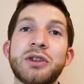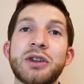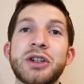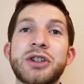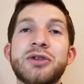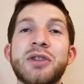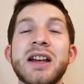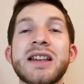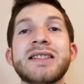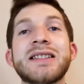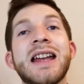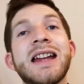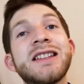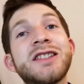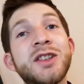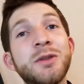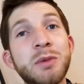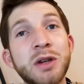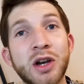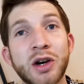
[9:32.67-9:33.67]
unit trust,
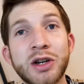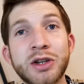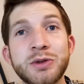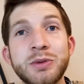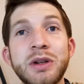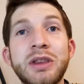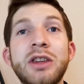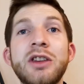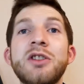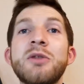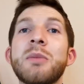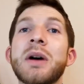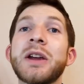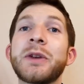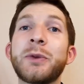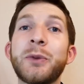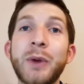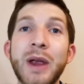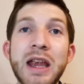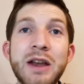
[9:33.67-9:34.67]
and to be honest with you, my
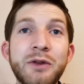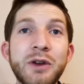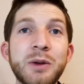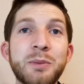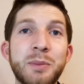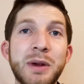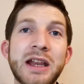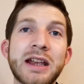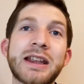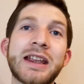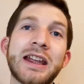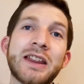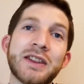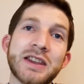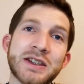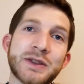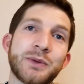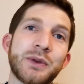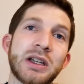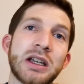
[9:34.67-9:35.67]
favorite pick in
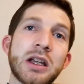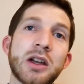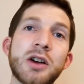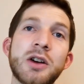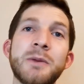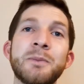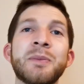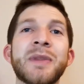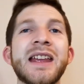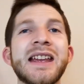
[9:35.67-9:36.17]
this video,